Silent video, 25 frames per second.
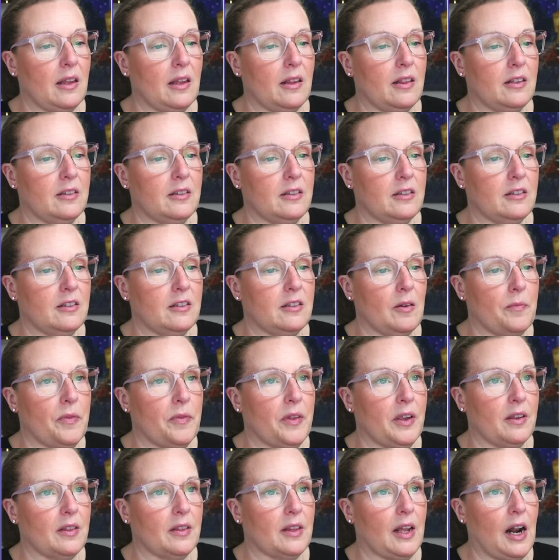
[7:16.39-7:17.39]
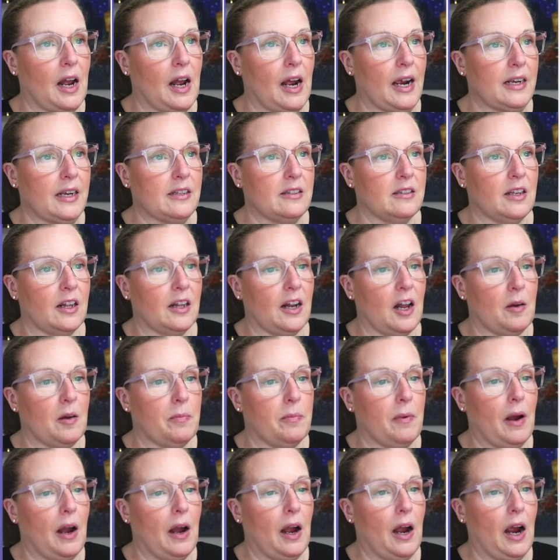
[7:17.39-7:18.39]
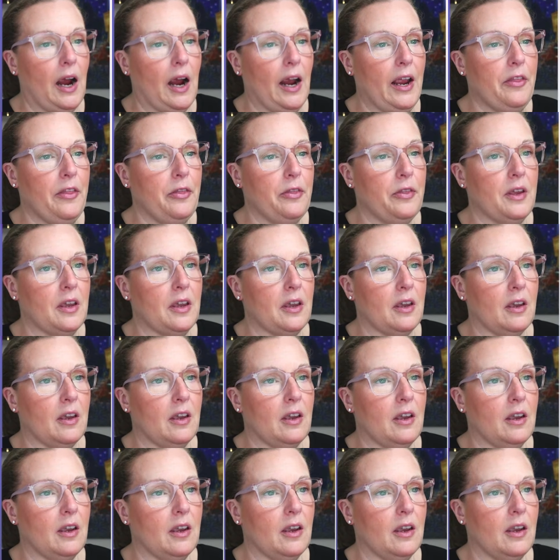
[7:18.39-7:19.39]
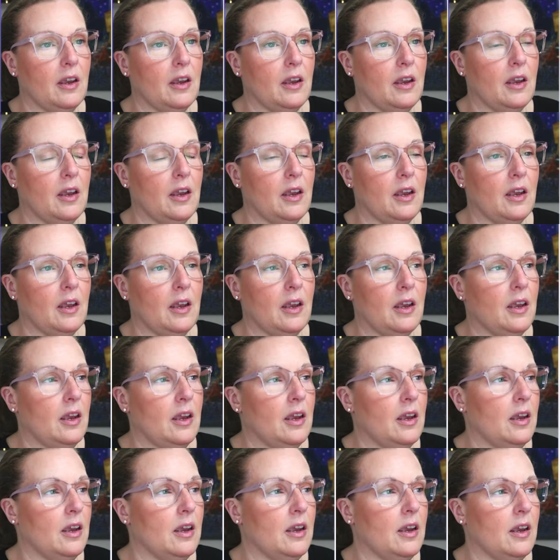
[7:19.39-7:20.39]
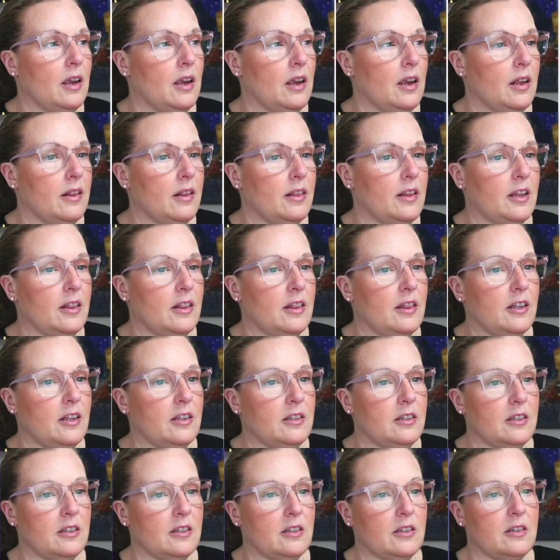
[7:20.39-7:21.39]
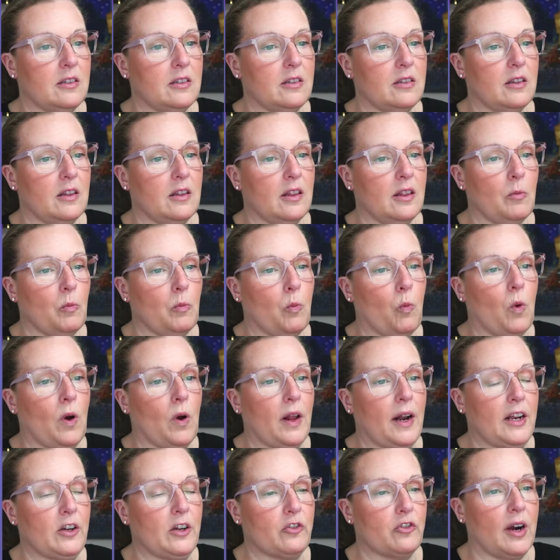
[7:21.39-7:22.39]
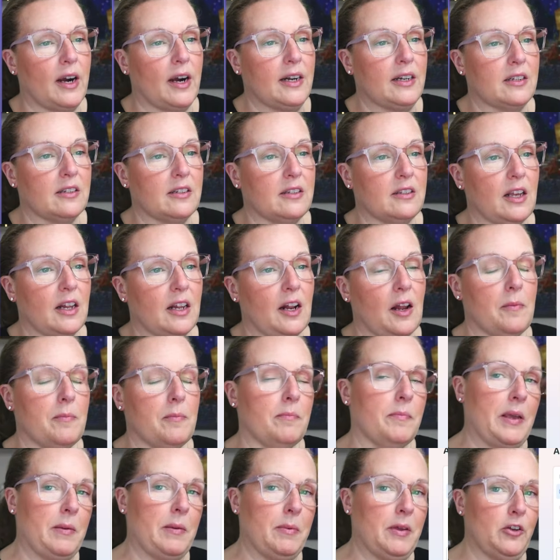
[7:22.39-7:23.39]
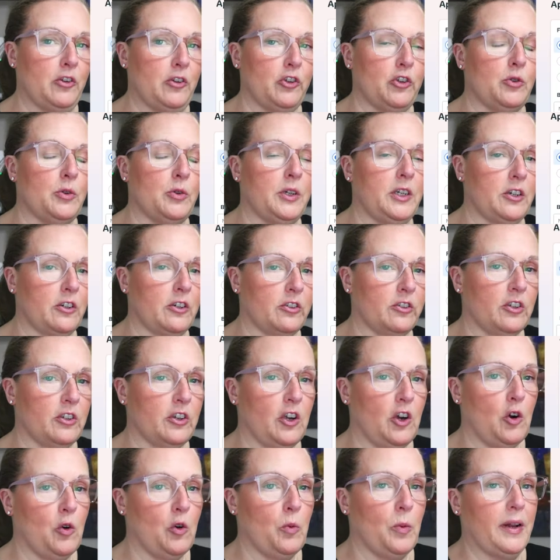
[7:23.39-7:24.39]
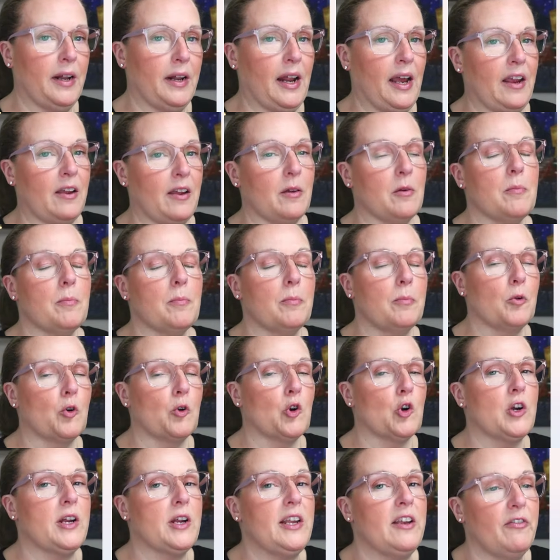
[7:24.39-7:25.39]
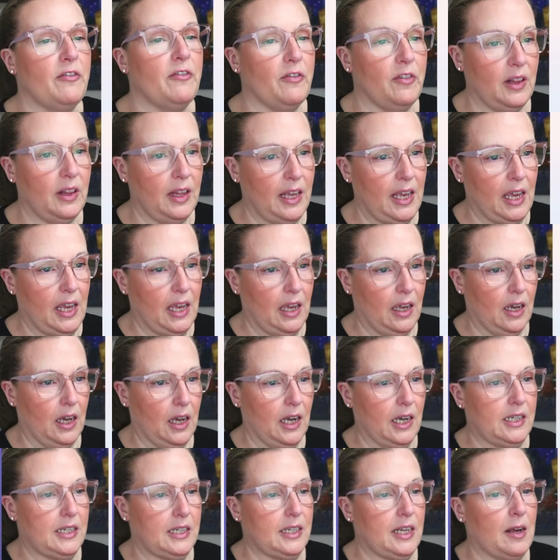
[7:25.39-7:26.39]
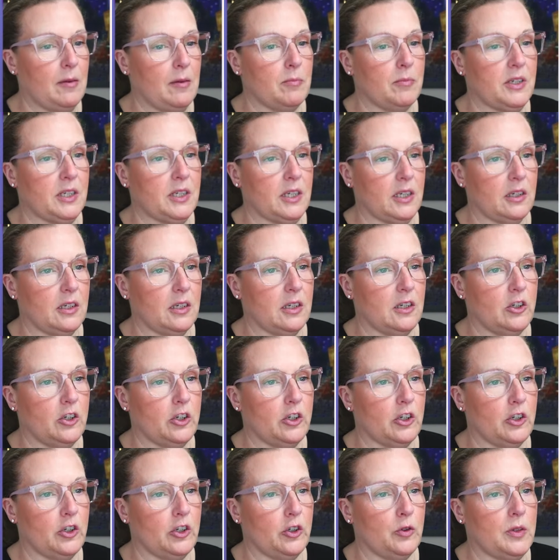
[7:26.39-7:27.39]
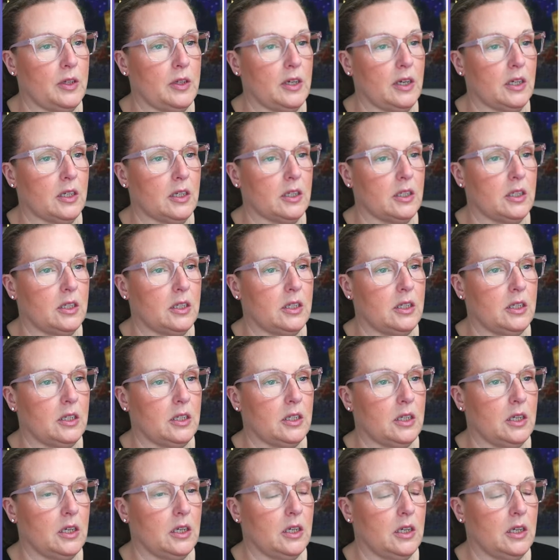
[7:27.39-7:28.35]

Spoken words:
This is something that I set up. I think that this is what I tried to set up maybe 2 years ago when I briefly attempted to do this.